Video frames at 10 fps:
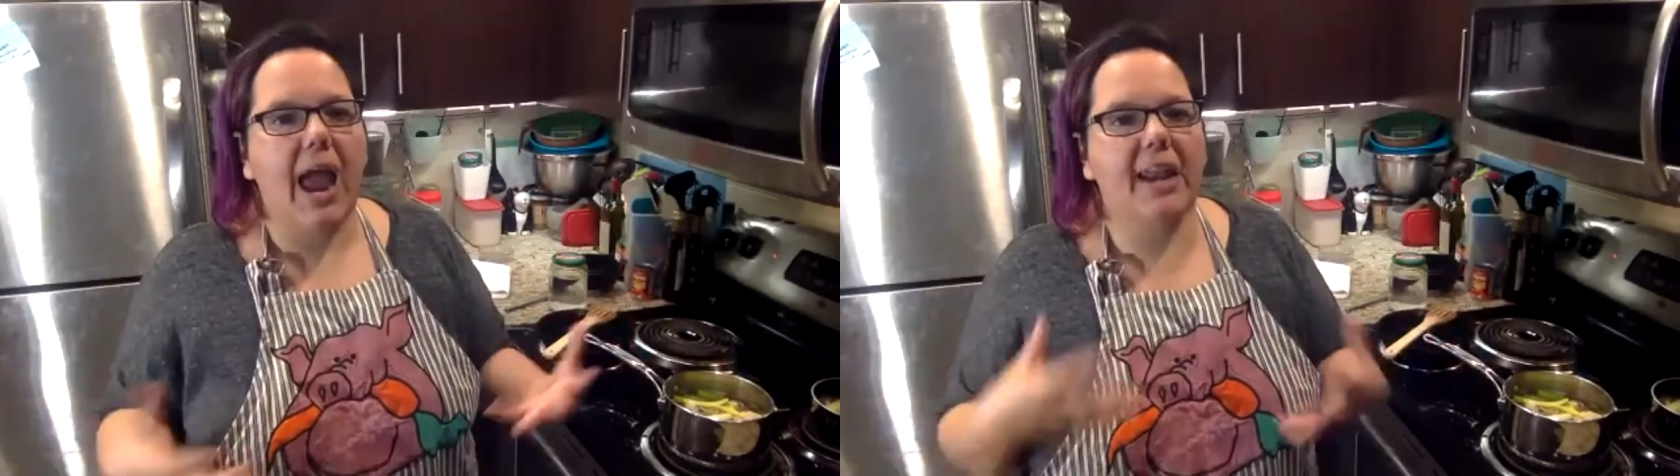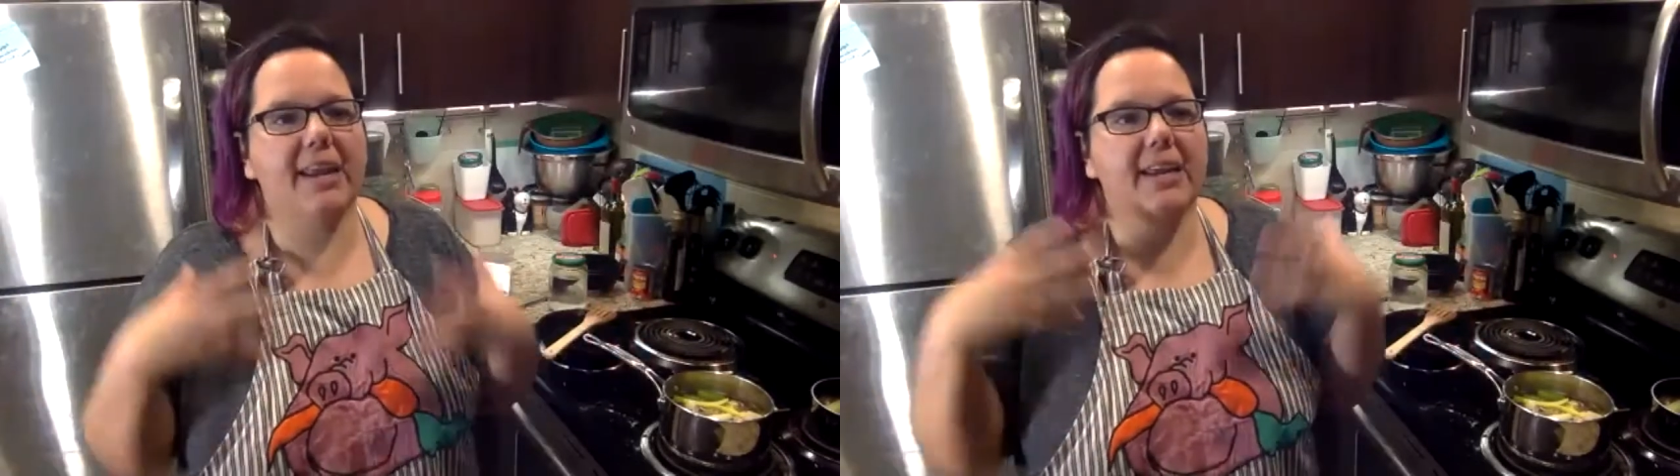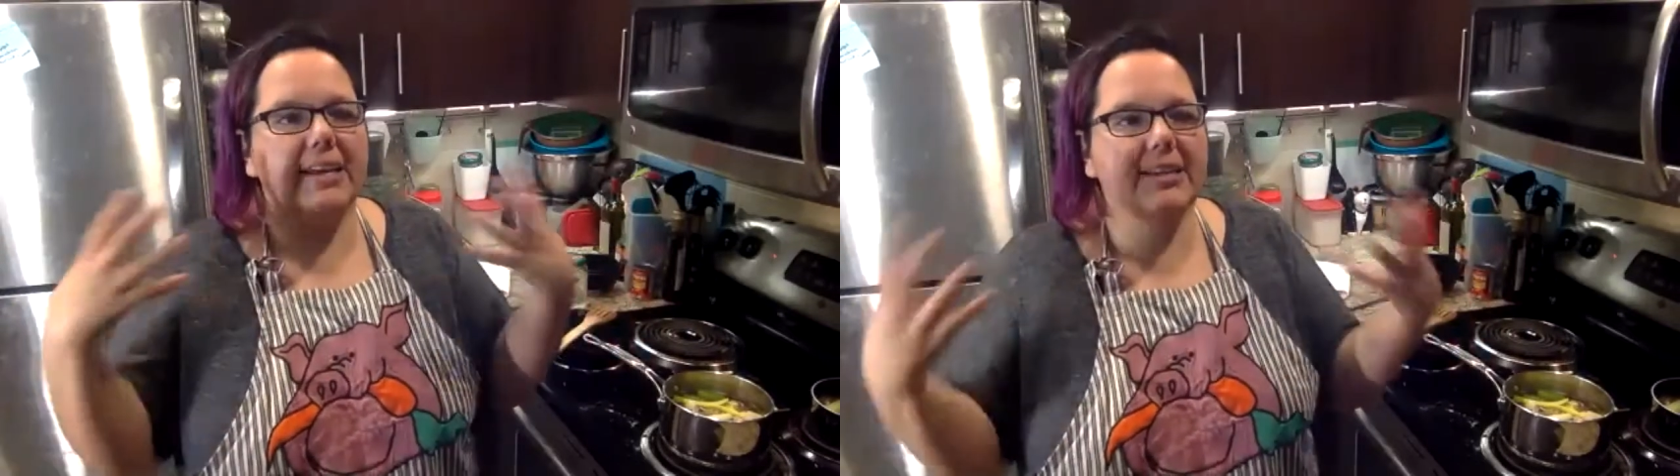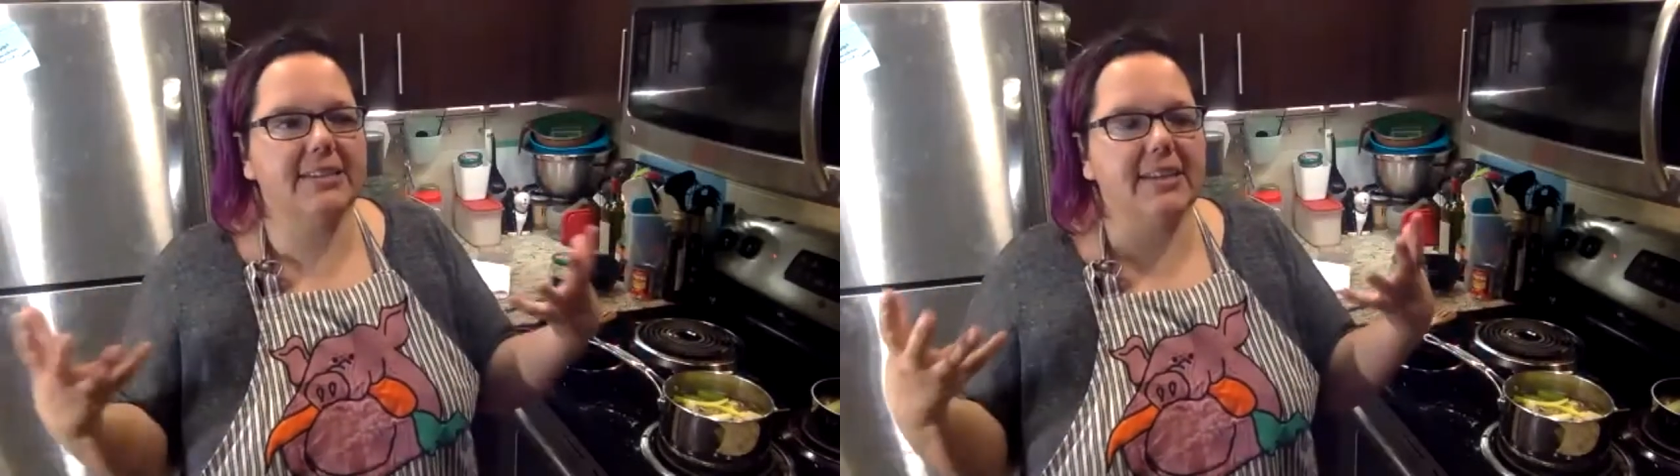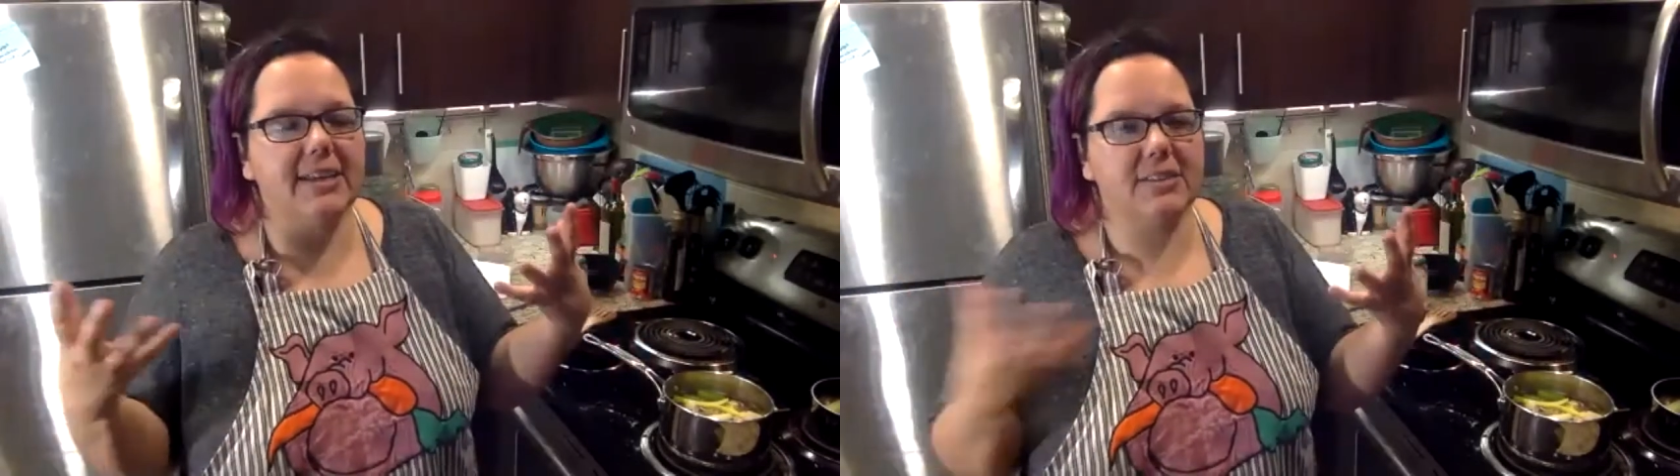And it
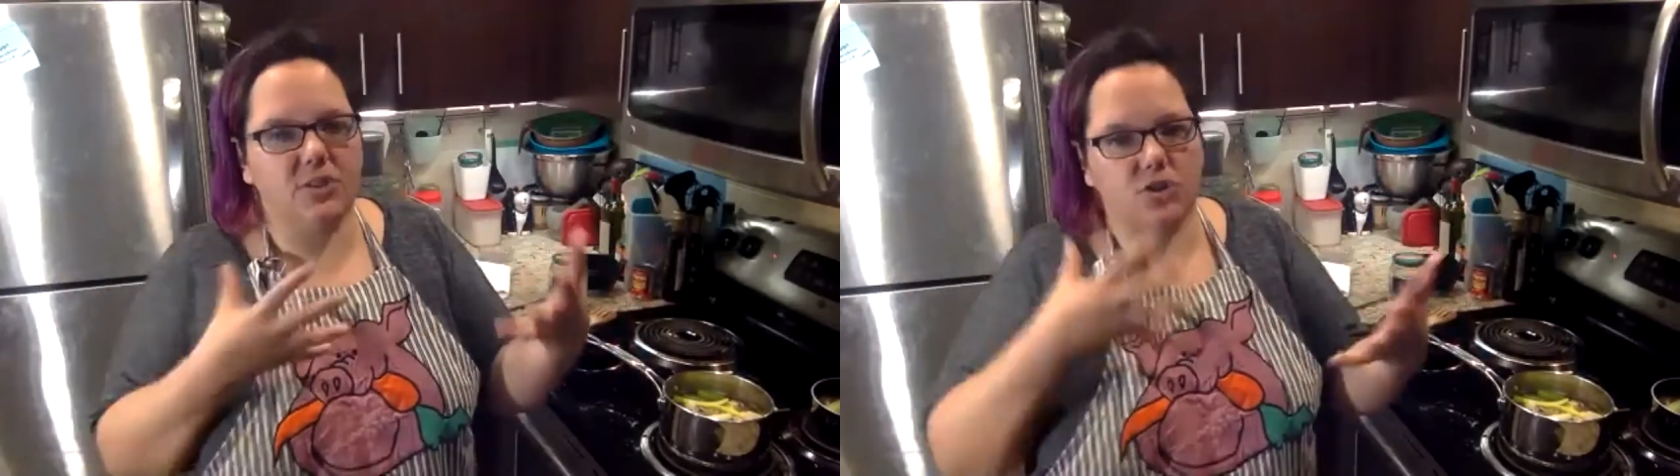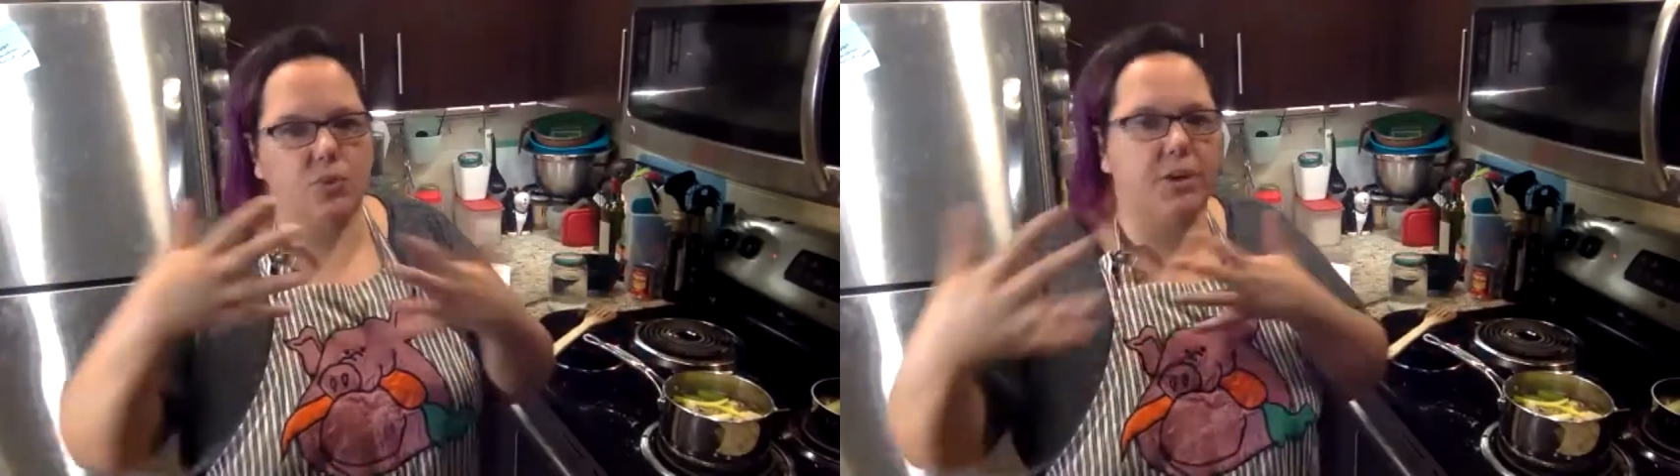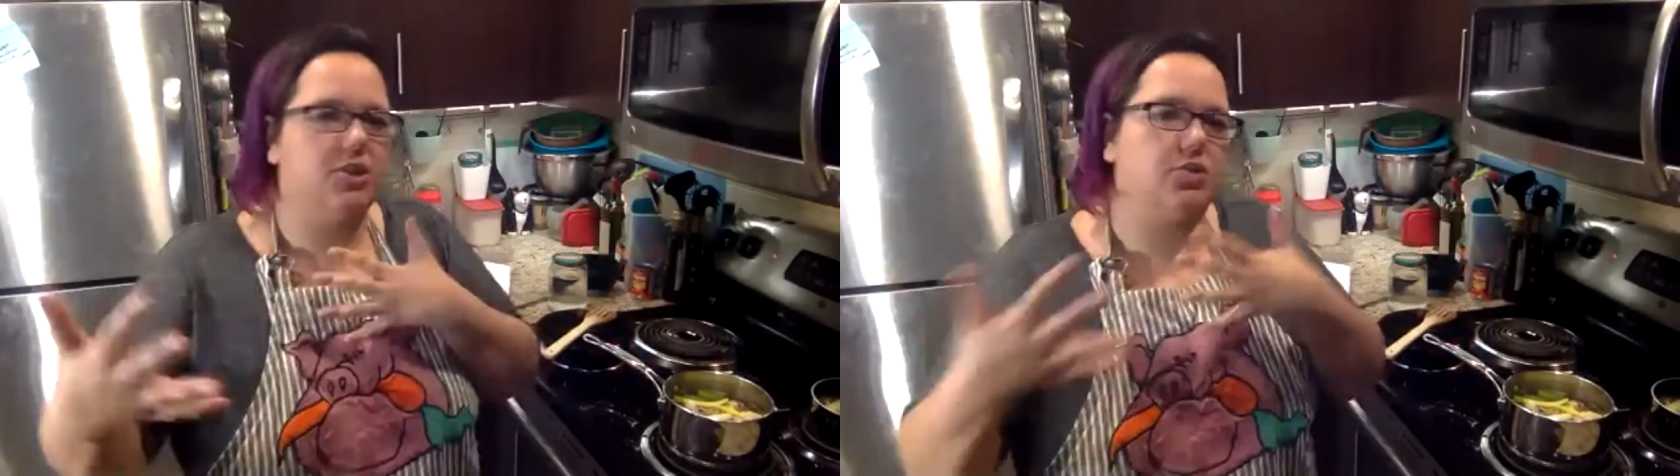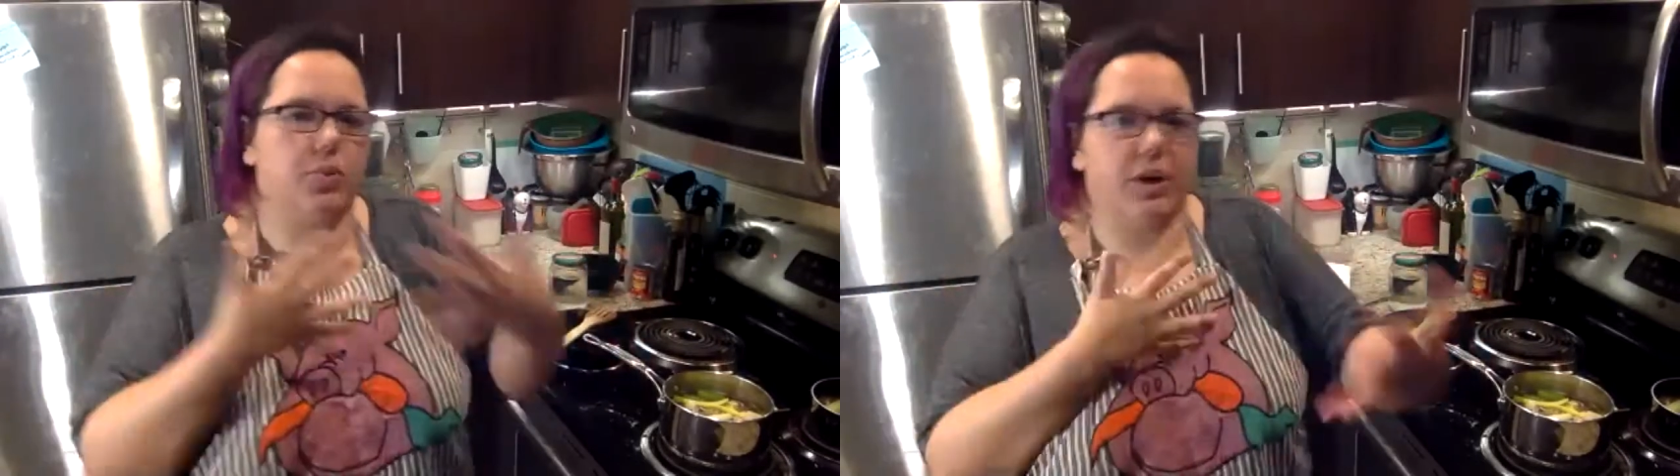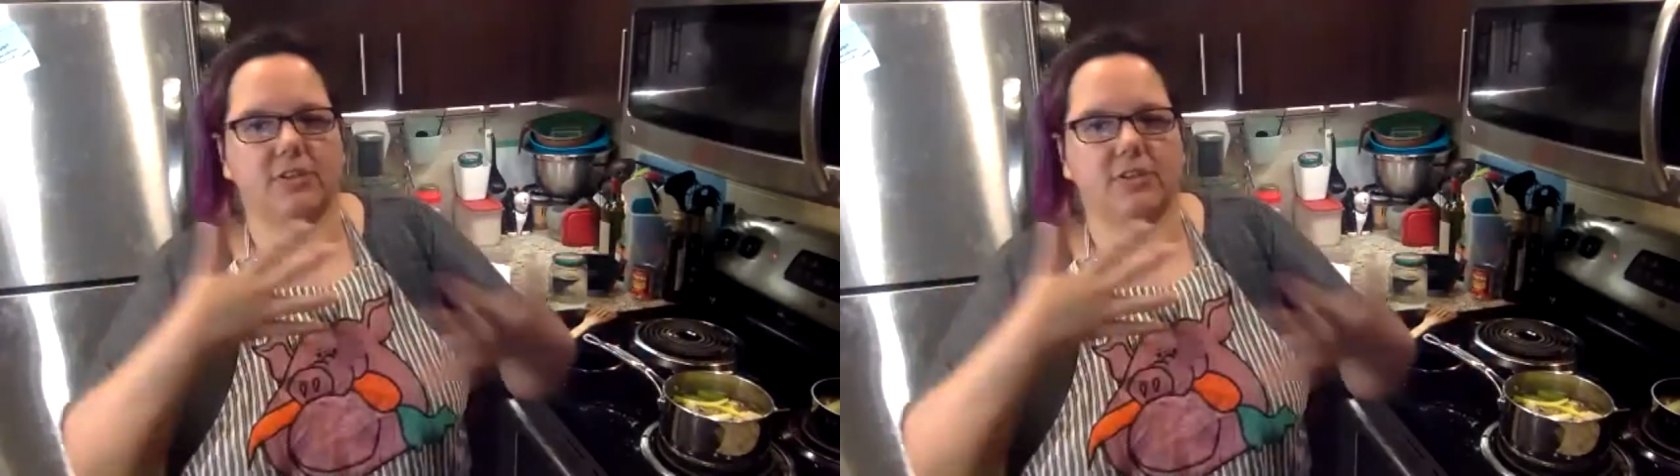isn't in a situation where